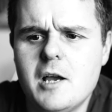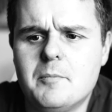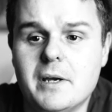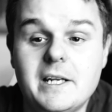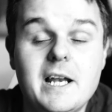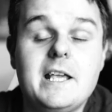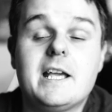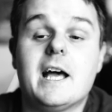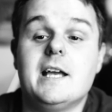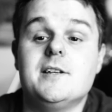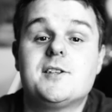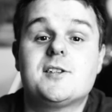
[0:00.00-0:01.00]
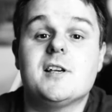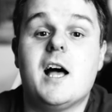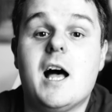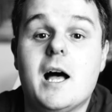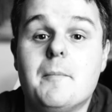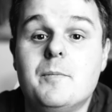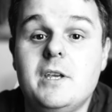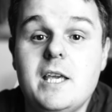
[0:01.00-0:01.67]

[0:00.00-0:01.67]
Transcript: But in any case, um,